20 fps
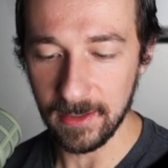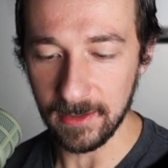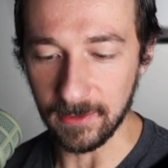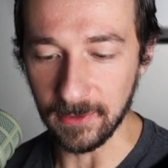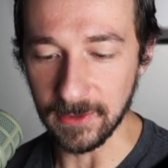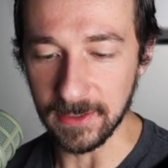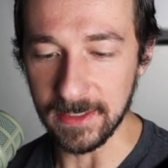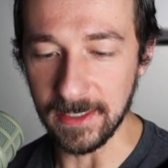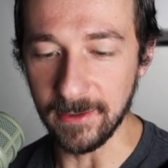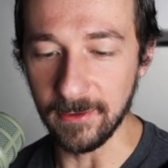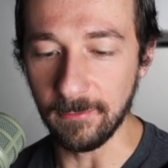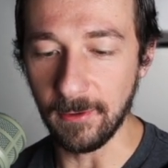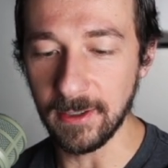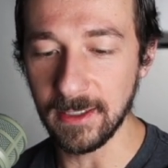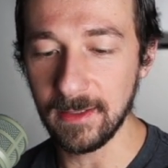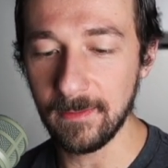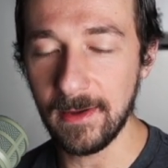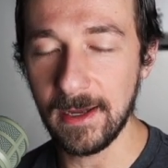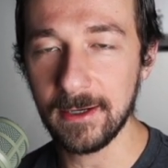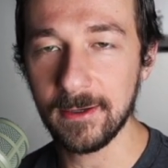It'll just let it run
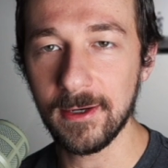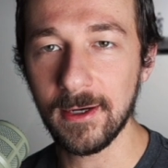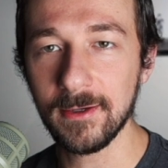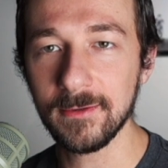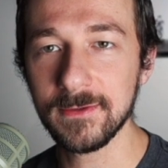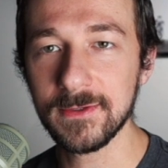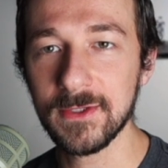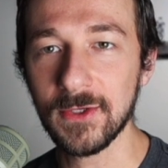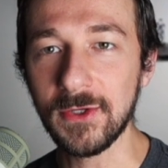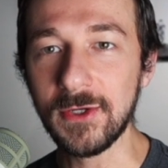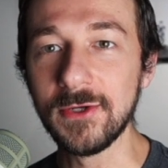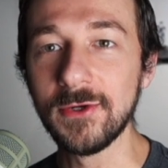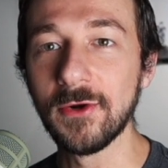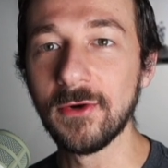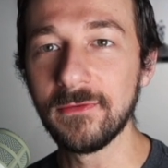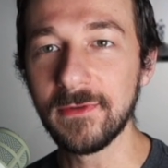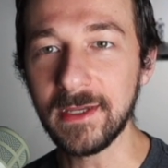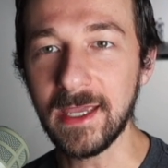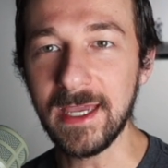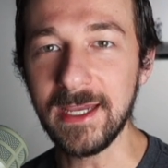in the background so your
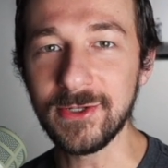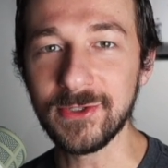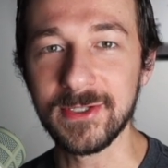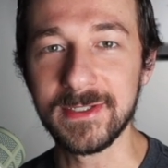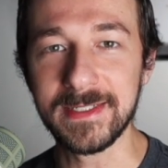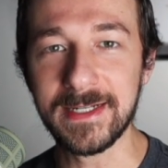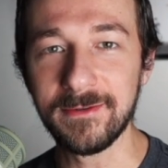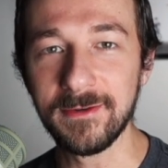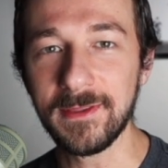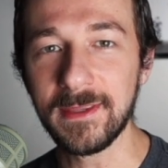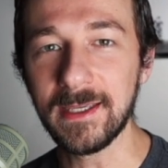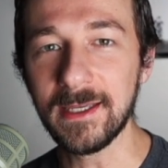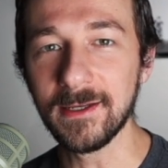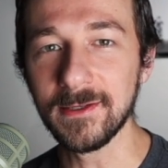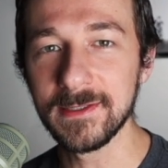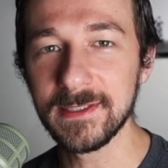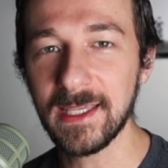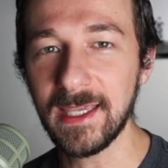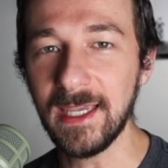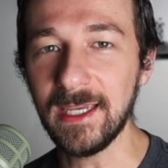notifications and everything
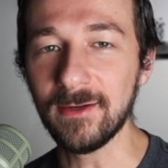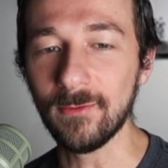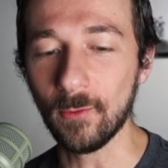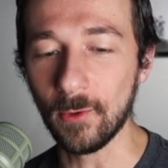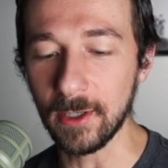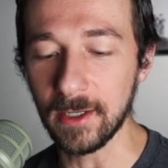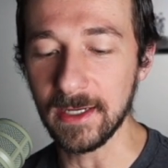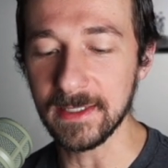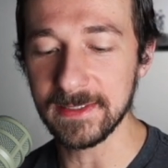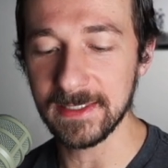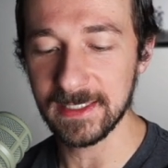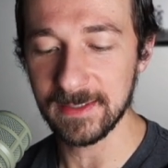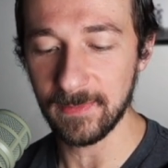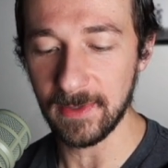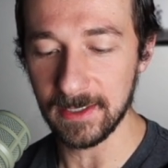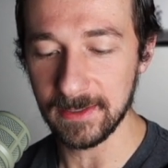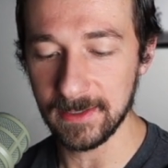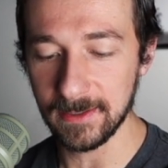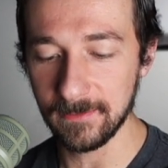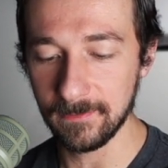else can work as
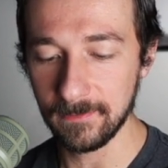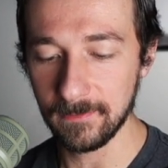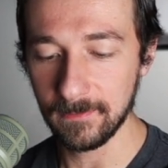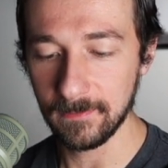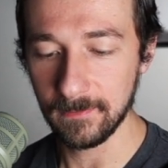expected.